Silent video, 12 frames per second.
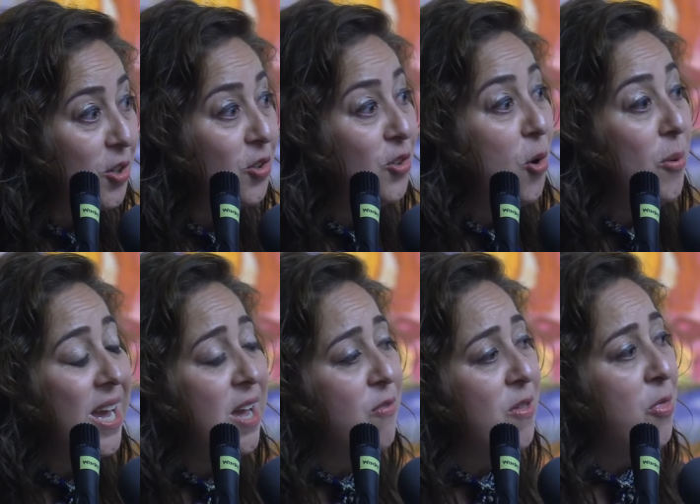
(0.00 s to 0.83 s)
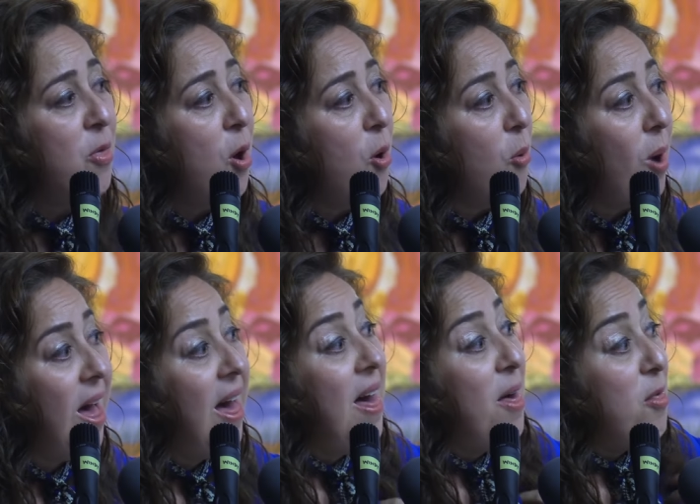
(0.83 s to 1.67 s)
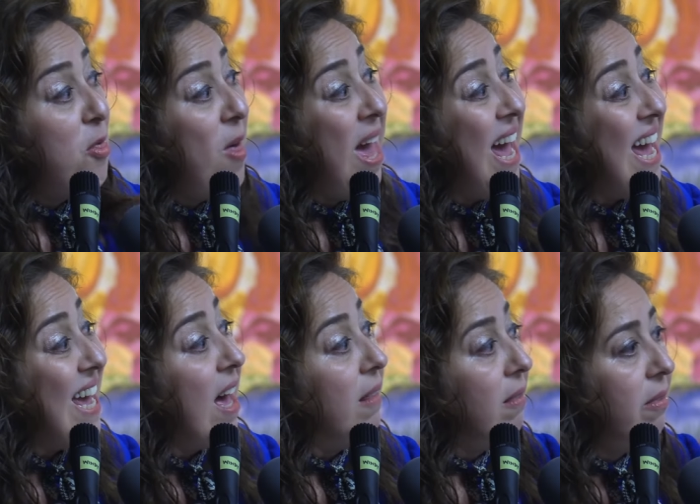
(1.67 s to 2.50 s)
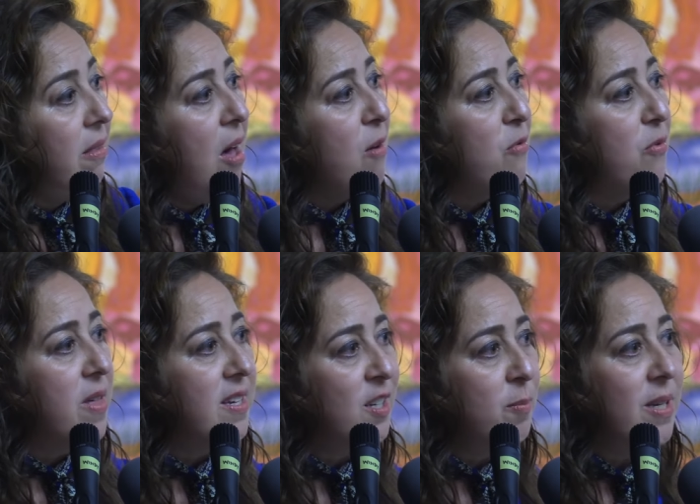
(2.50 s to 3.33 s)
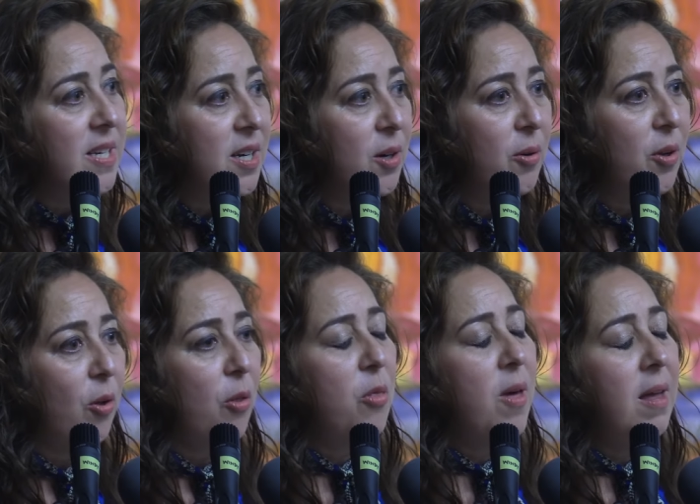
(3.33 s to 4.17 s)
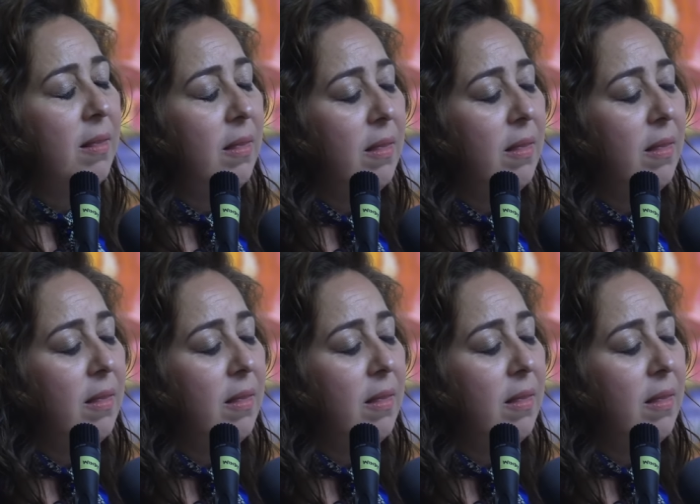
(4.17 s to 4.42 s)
So even though they love this material, they